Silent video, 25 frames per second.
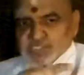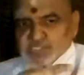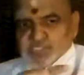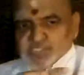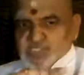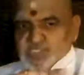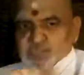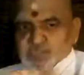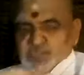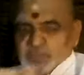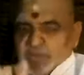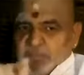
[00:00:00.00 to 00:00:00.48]

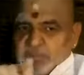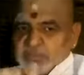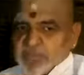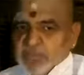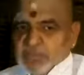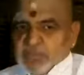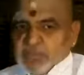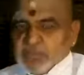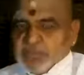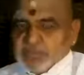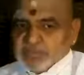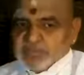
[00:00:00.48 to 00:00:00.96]
This is one
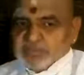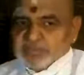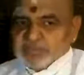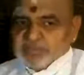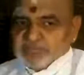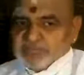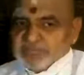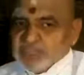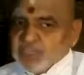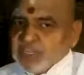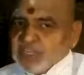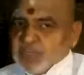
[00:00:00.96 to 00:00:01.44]
part.
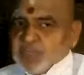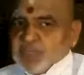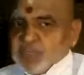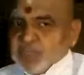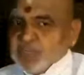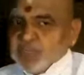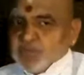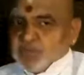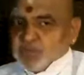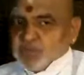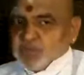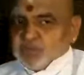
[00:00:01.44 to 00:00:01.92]
I
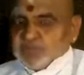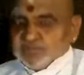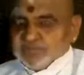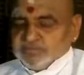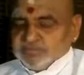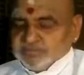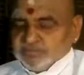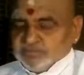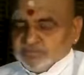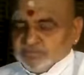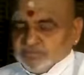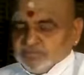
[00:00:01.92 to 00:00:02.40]
continue.
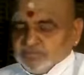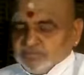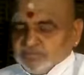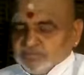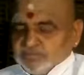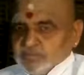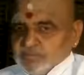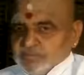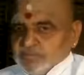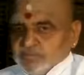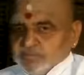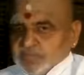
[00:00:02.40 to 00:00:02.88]

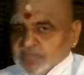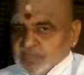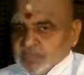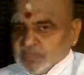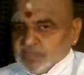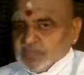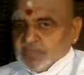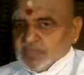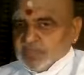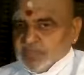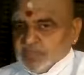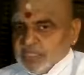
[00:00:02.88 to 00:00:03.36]

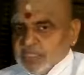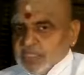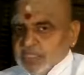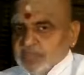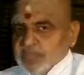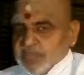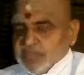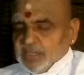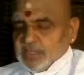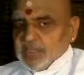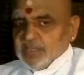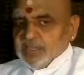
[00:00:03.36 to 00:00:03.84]
I
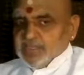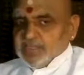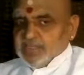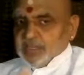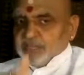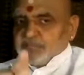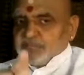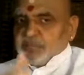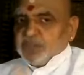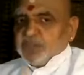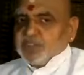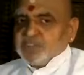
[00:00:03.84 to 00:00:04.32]
take
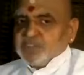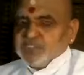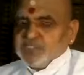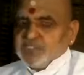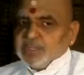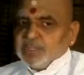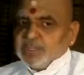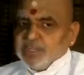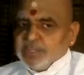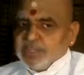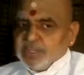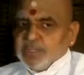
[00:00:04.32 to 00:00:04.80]
a pause
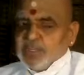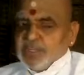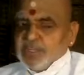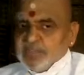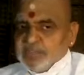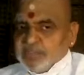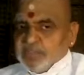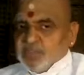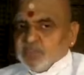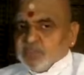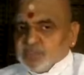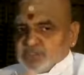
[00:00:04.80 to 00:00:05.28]
here and
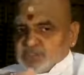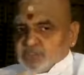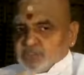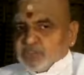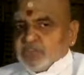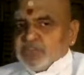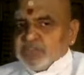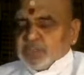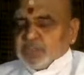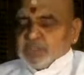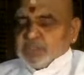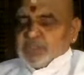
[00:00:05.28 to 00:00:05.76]
take some
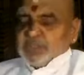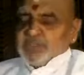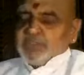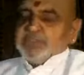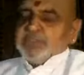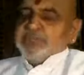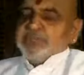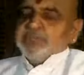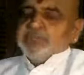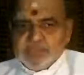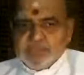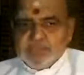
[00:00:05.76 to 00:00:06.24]
other.
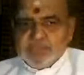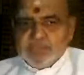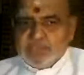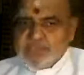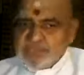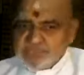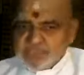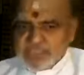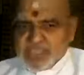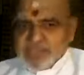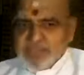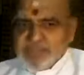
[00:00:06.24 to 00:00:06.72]

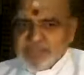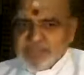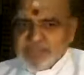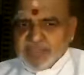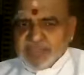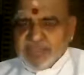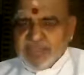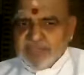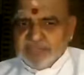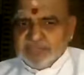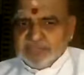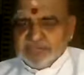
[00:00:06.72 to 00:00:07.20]
Same
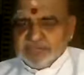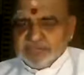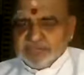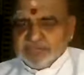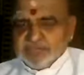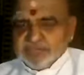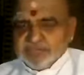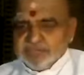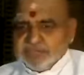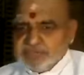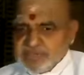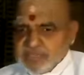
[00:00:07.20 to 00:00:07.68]
thing,
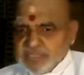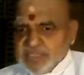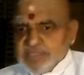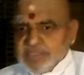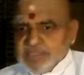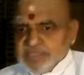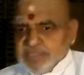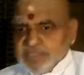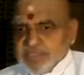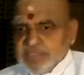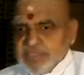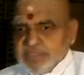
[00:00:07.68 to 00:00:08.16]

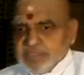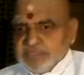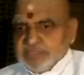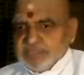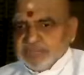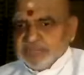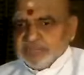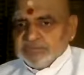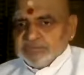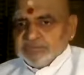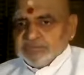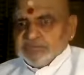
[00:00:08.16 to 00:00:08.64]
related,
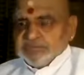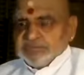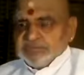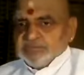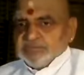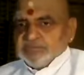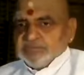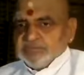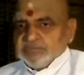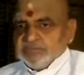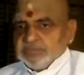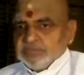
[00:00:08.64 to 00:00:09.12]

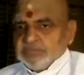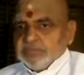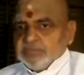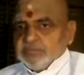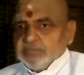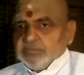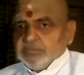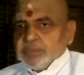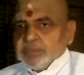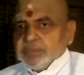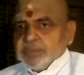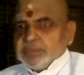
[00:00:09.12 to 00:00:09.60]

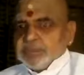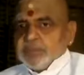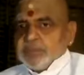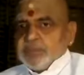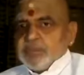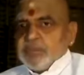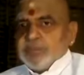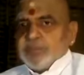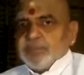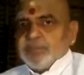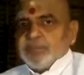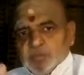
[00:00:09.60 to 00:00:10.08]
but
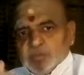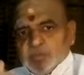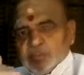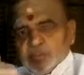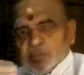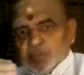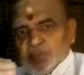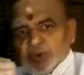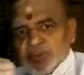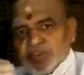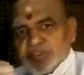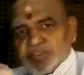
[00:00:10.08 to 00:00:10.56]

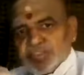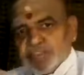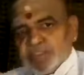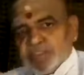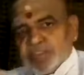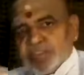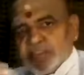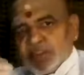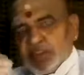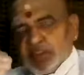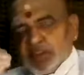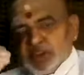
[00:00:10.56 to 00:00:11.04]

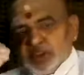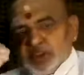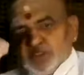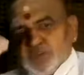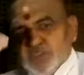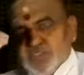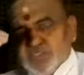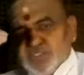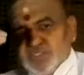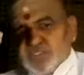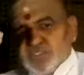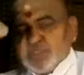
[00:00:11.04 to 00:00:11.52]
whatever you
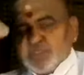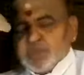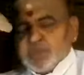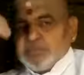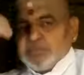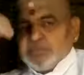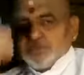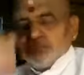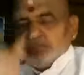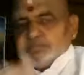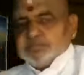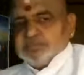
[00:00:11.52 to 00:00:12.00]
listen,
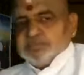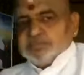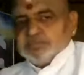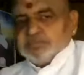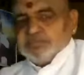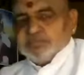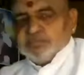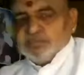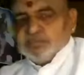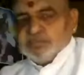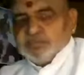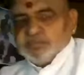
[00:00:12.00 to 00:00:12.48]

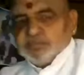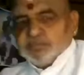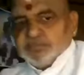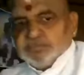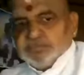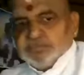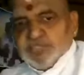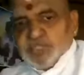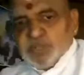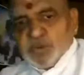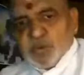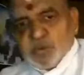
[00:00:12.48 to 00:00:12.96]

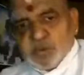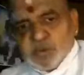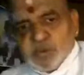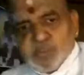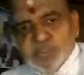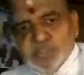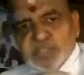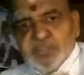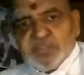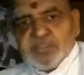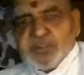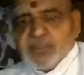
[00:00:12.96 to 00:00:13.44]
not
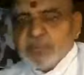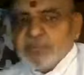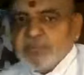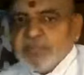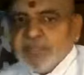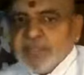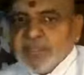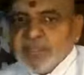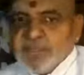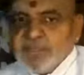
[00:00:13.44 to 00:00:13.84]
only from me,